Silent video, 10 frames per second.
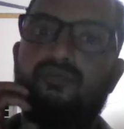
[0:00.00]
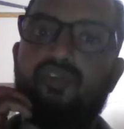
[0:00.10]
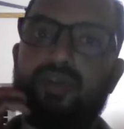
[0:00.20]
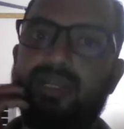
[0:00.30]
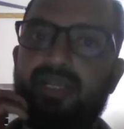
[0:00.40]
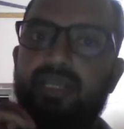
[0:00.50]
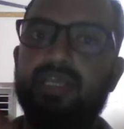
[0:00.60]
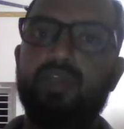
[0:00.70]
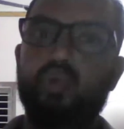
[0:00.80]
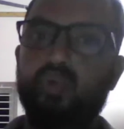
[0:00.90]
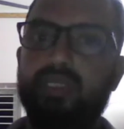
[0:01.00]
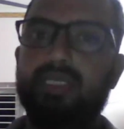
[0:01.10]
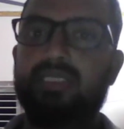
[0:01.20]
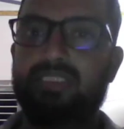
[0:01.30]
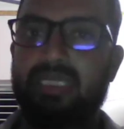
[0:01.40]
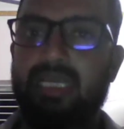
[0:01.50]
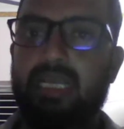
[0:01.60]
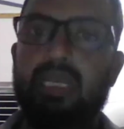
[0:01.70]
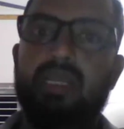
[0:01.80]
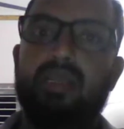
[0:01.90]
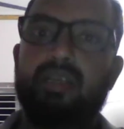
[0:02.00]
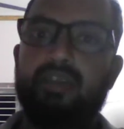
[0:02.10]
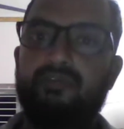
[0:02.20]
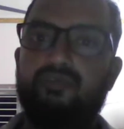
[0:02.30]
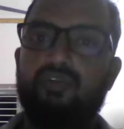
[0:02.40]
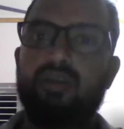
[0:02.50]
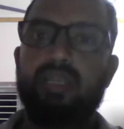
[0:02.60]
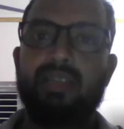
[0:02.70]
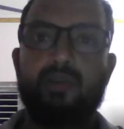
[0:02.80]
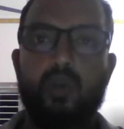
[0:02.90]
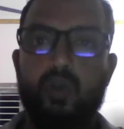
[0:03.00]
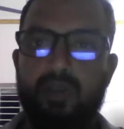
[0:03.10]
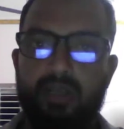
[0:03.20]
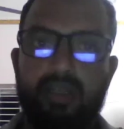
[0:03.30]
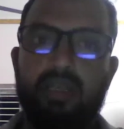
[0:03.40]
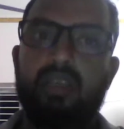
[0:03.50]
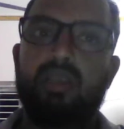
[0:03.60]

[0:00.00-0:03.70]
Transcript: foreign key, unique, check, default and not null.